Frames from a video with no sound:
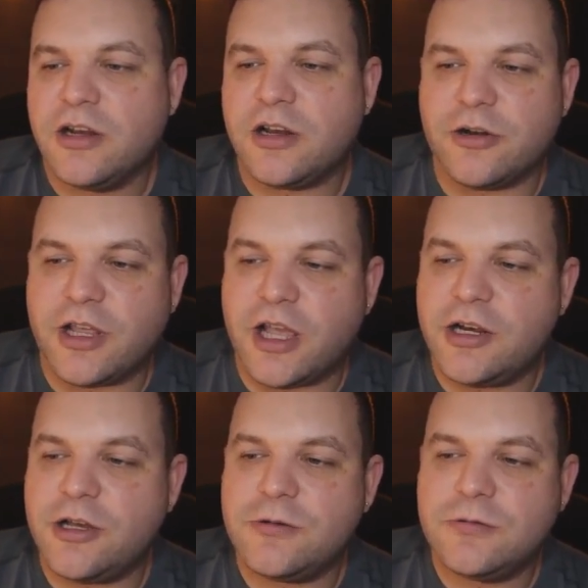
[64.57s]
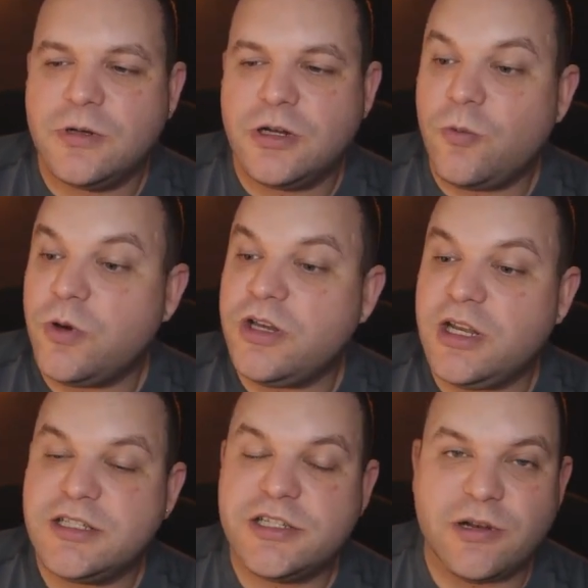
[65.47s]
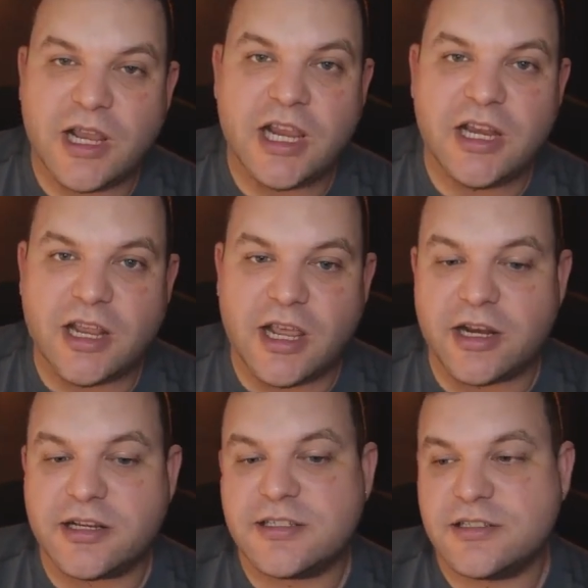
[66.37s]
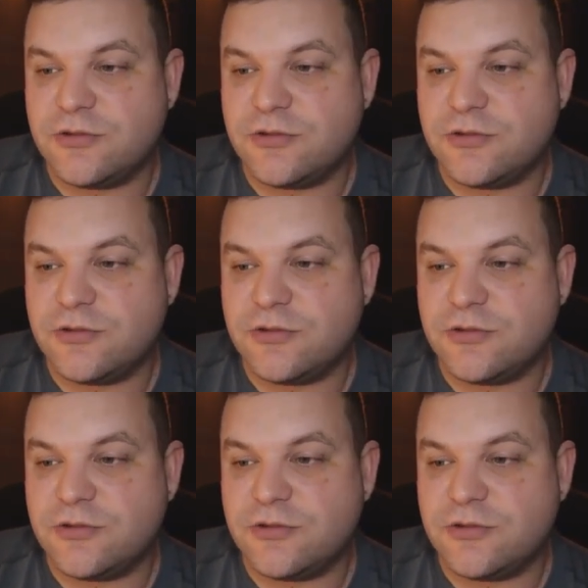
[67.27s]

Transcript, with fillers: Cardano would need to 8x